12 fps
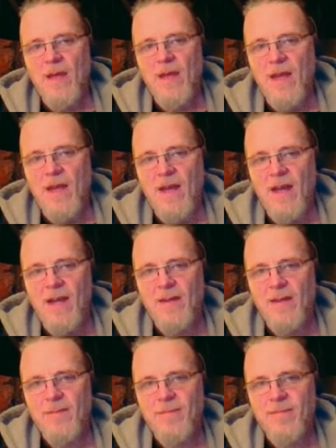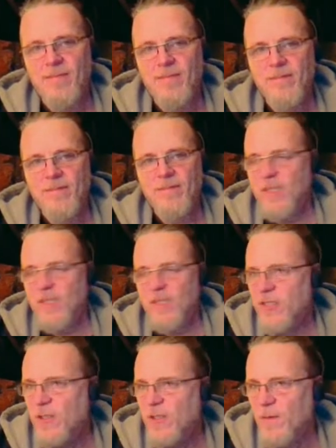You can
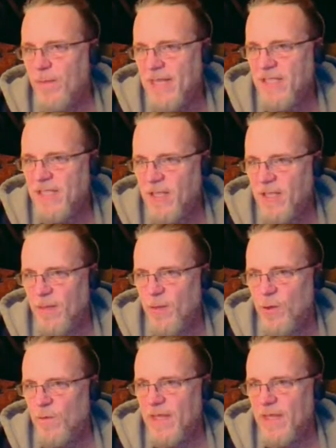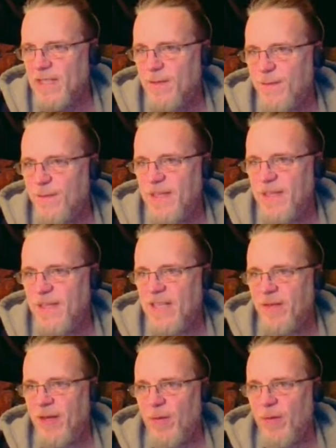still basically move, like to flee and
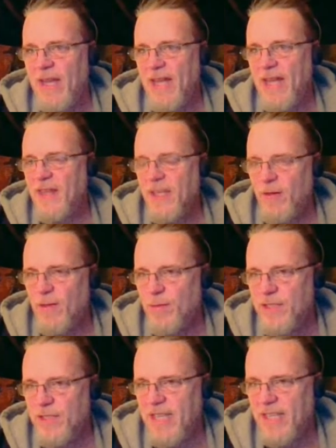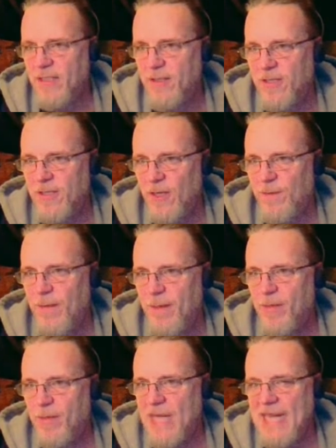run away. I think you can protect yourself by
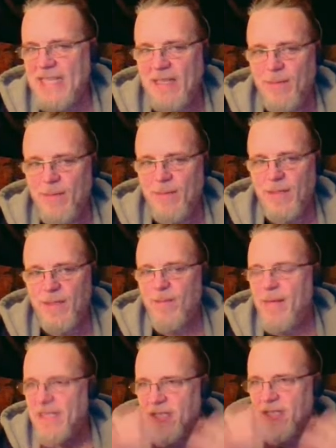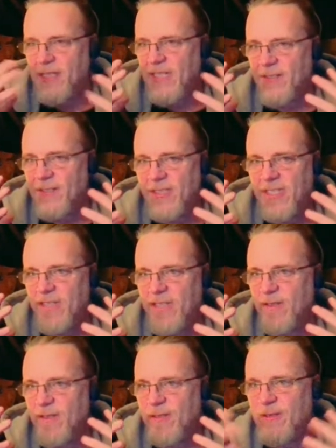blocking, but mentally, your
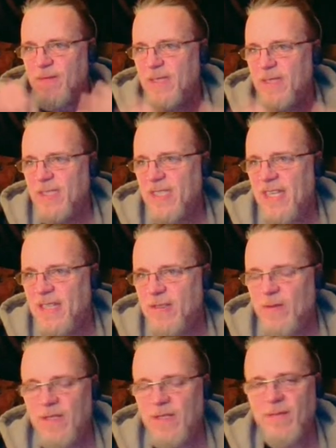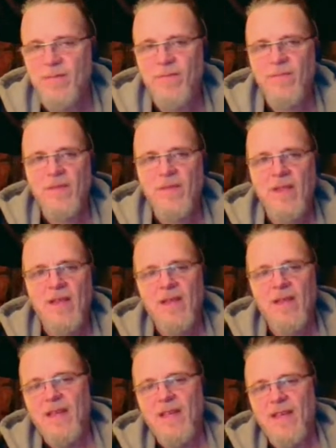skills you just can't do it.
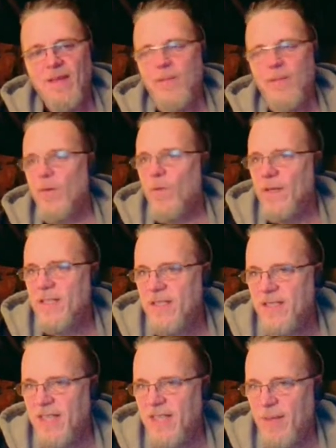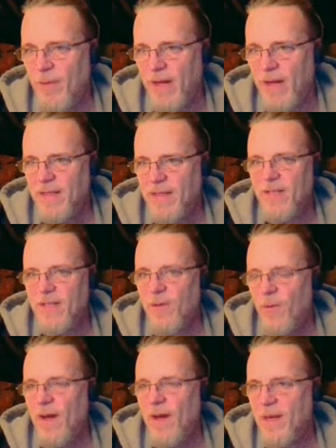But it works the same way. You
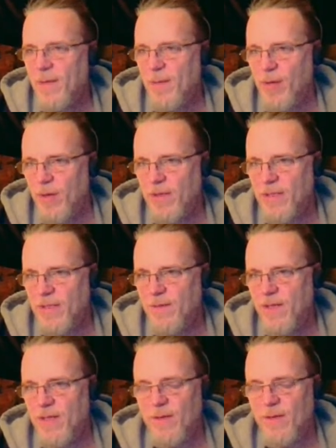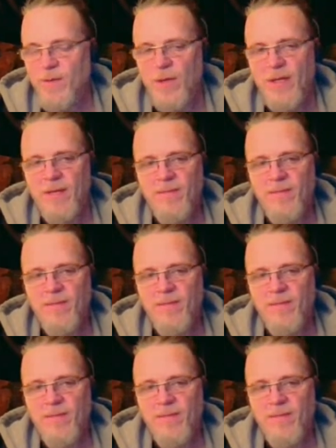don't want to be broken if you can avoid it.